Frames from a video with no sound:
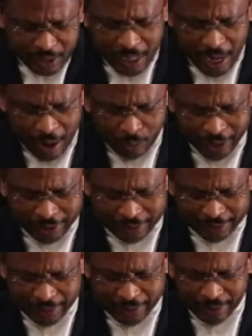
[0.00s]
I want to
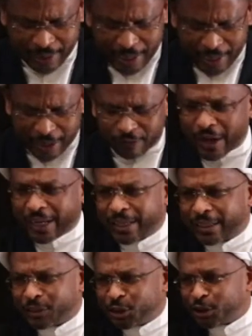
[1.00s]
see if I
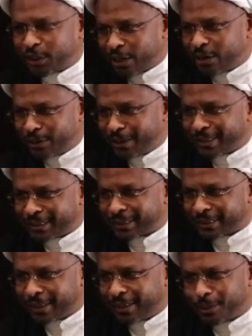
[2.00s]
can share this
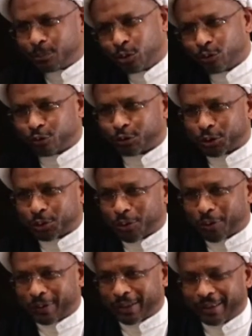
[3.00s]
in a beautiful
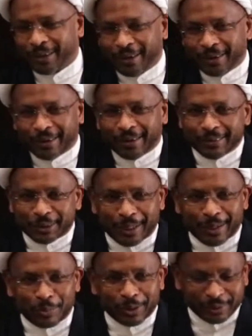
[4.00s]
story.
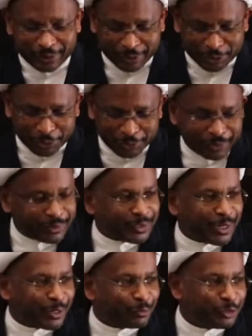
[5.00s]
Inshallah, brothers and sisters aren't
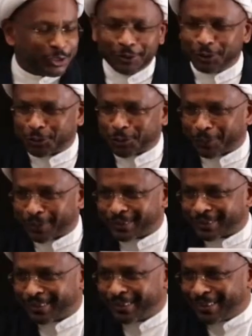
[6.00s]
scared of jinn
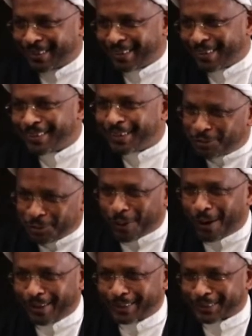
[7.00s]
stories. And if you
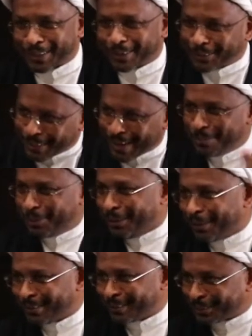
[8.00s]
are scared, then I'm
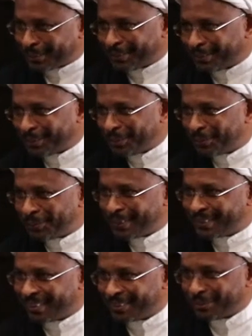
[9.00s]
here, so no
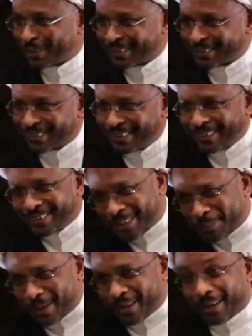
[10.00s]
reason for us
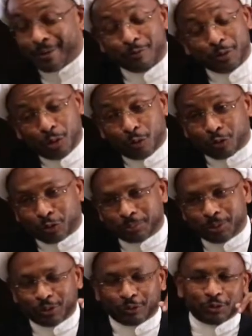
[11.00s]
to panic. Beautiful,
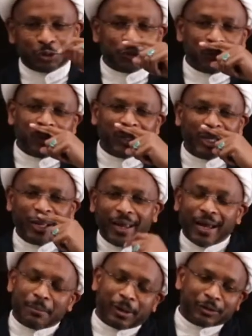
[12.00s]
beautiful story
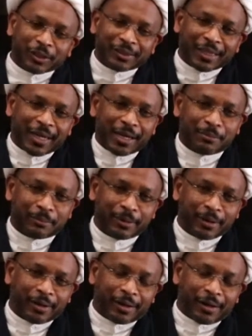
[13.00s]
about the
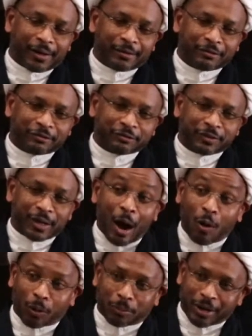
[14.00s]
time of
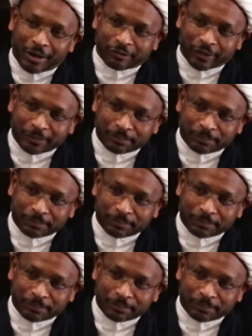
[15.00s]
our prophet.